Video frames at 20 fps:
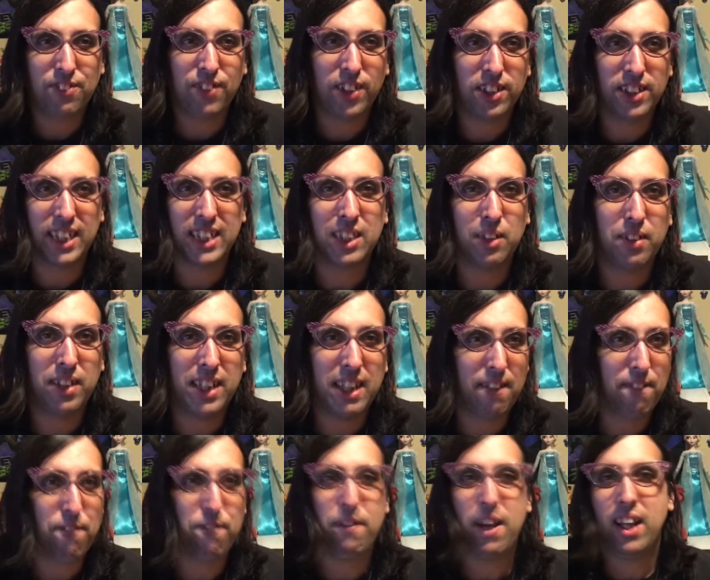feels like something
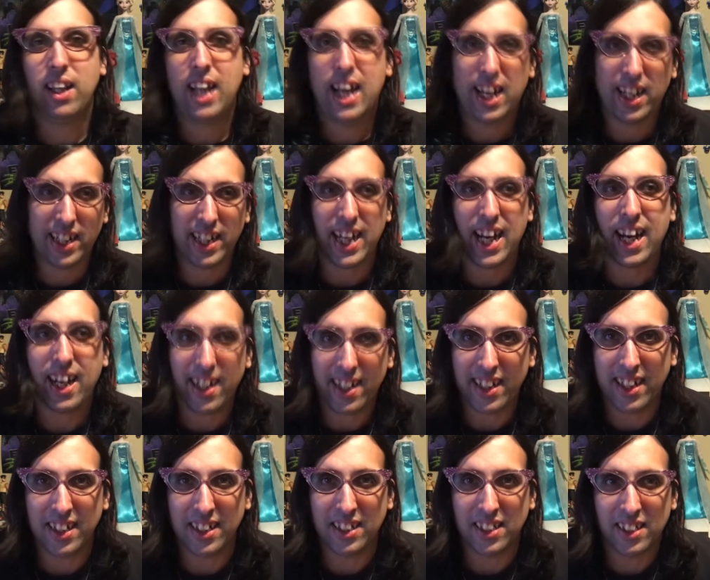that fell out of the
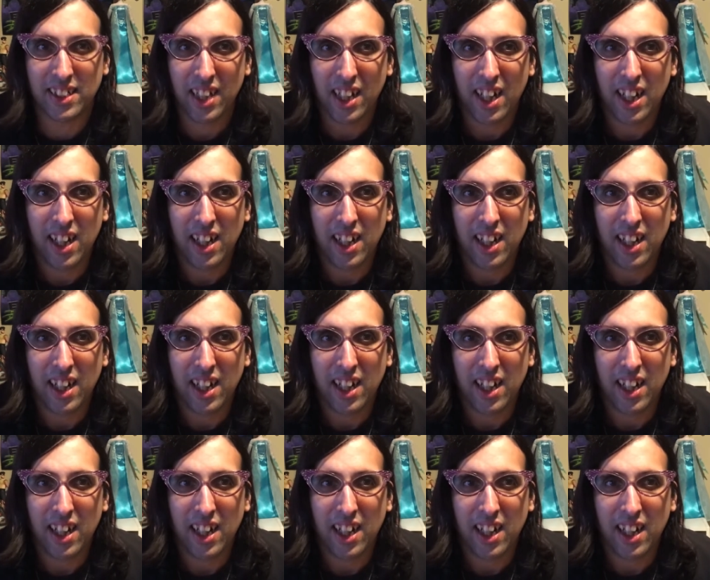80s.